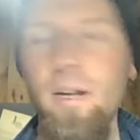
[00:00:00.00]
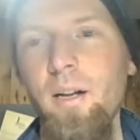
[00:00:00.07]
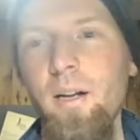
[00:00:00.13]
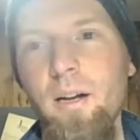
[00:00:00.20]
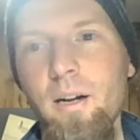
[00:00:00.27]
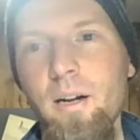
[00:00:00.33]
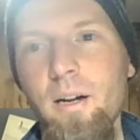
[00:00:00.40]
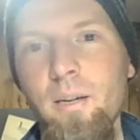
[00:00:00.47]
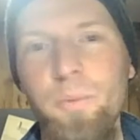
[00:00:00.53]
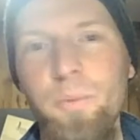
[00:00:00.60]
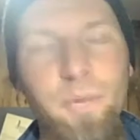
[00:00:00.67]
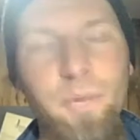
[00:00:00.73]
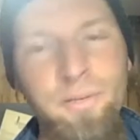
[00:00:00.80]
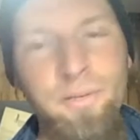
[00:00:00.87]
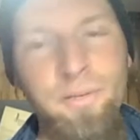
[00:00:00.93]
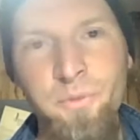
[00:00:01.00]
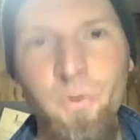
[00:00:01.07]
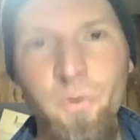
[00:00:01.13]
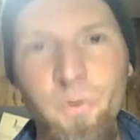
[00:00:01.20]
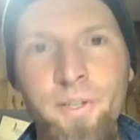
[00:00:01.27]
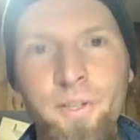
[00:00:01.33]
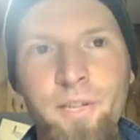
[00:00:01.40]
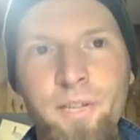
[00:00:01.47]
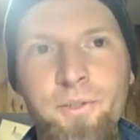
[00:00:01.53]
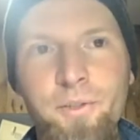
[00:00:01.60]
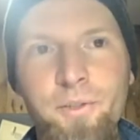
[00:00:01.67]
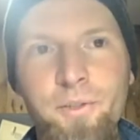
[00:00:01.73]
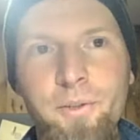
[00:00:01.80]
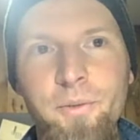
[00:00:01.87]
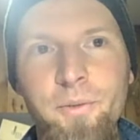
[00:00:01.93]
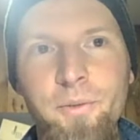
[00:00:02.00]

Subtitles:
but we have some organizing to do.